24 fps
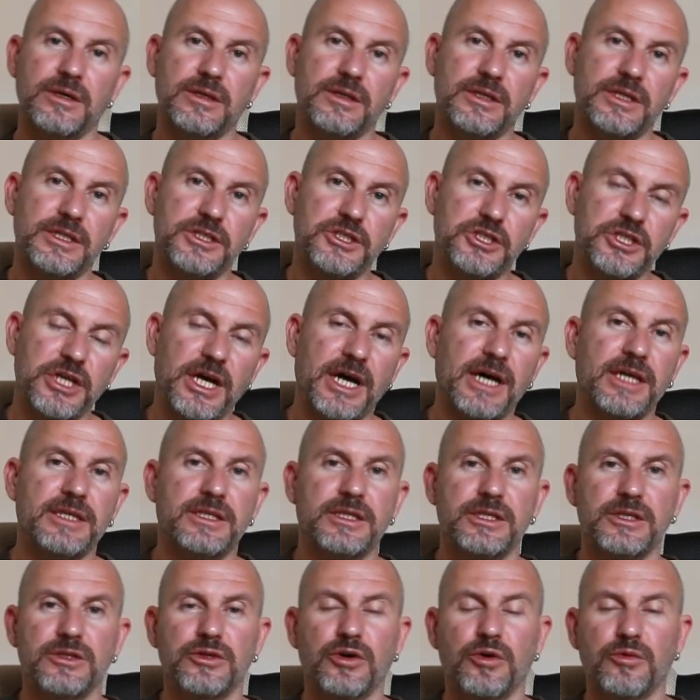the jet,
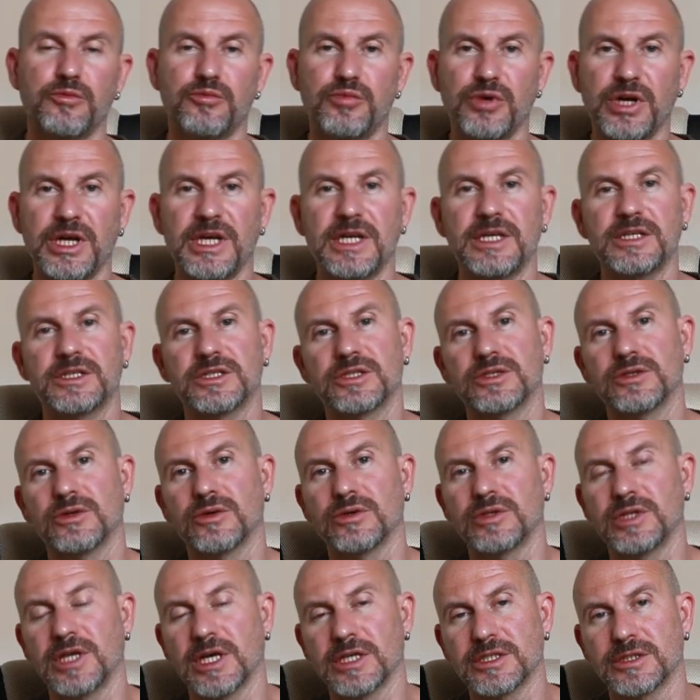you know, breaks or
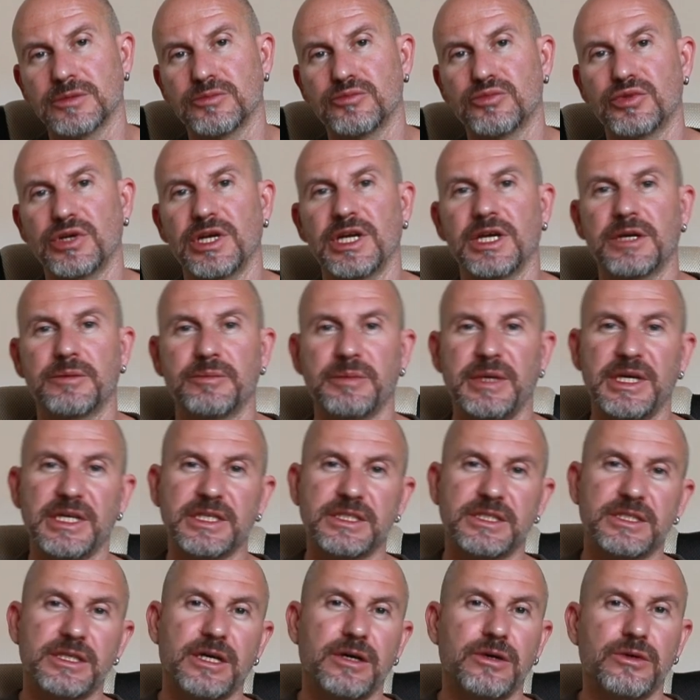doesn't break,
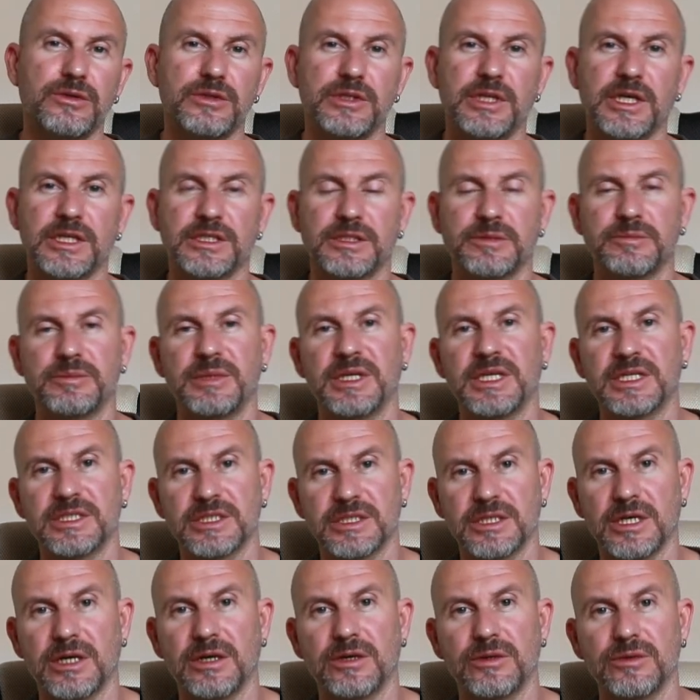makes sound, doesn't make
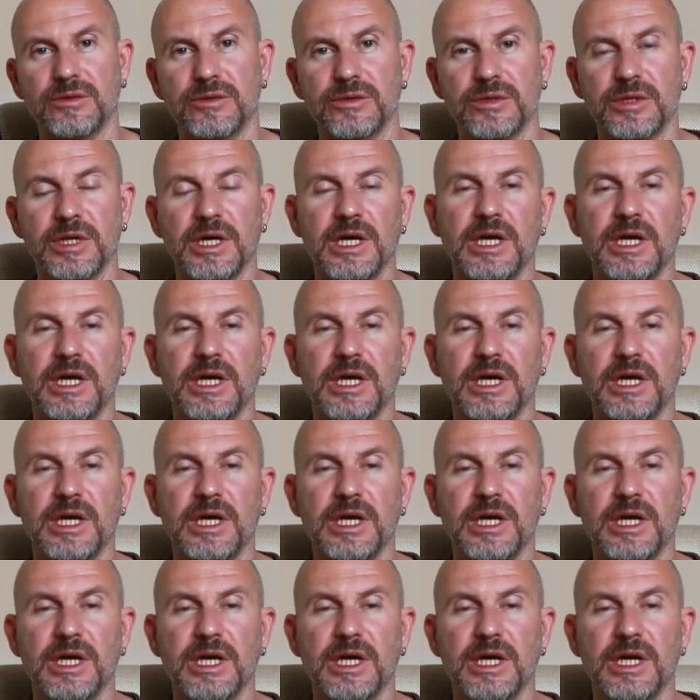sound,